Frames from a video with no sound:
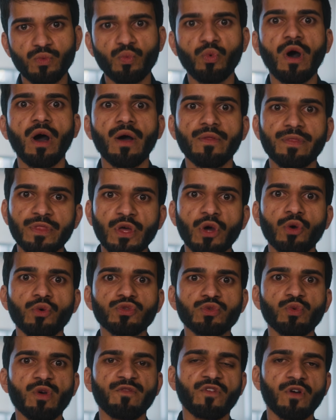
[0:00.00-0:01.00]
what
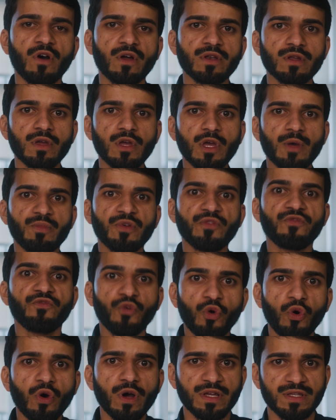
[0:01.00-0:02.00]
those who have gone
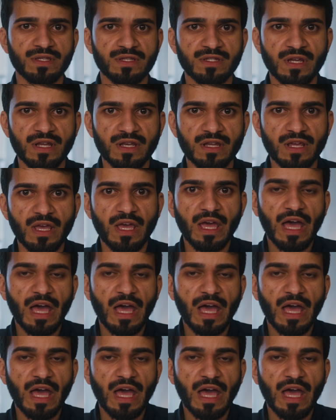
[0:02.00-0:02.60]
before us did.